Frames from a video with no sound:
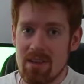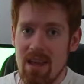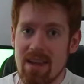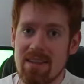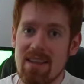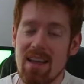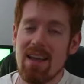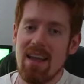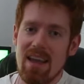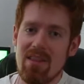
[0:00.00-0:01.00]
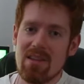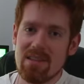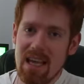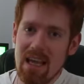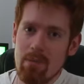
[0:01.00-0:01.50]
next, and this
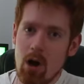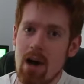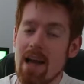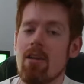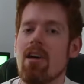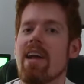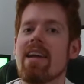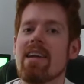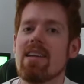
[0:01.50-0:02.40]
game I like.